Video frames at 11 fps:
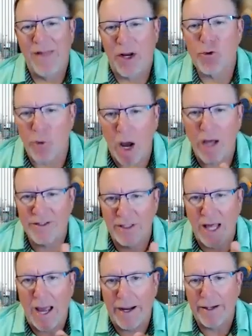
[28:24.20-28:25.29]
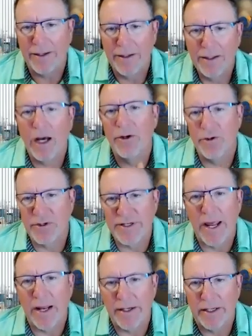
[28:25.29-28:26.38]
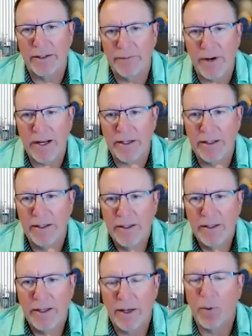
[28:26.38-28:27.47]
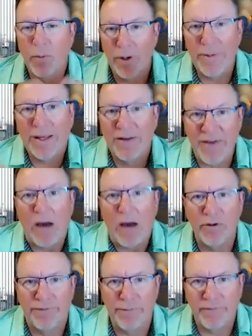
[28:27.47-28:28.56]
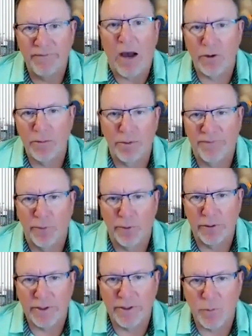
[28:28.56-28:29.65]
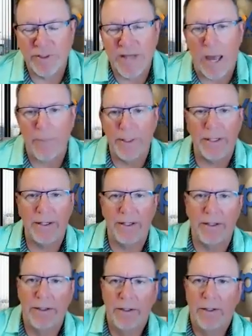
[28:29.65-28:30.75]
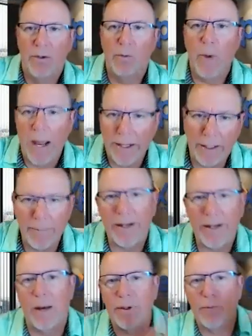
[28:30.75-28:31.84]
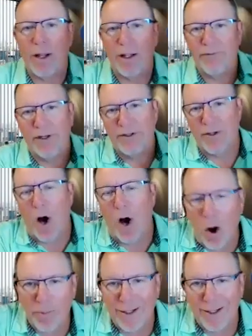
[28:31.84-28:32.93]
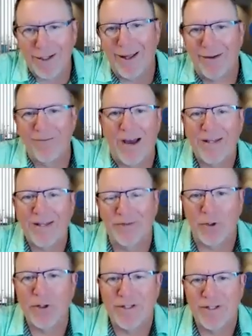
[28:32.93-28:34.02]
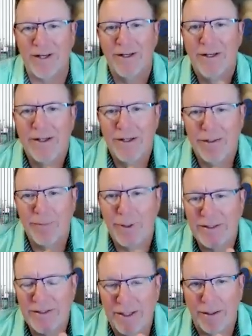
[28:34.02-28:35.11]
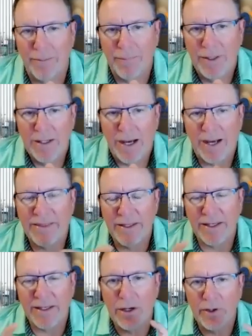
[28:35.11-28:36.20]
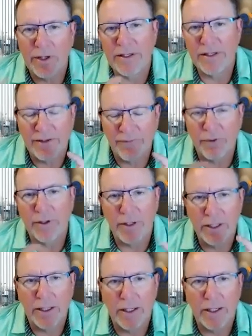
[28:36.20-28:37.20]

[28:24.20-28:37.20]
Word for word: cross line understanding, right? And we want to make it valuable for you, because what's happening in Reading may not be relevant to Albany and vice versa. But I think hearing the different